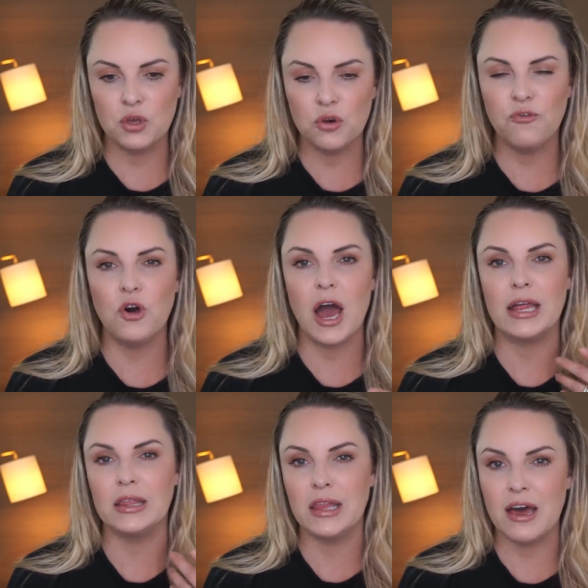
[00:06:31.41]
beautiful
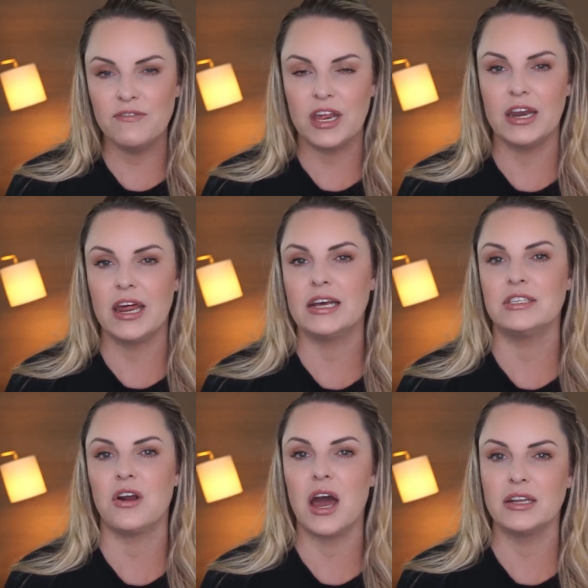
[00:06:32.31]
I love that it
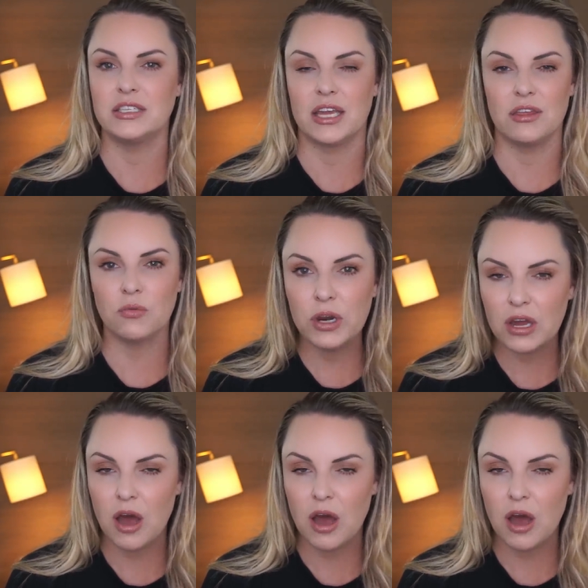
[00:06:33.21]
has their Hadasei-3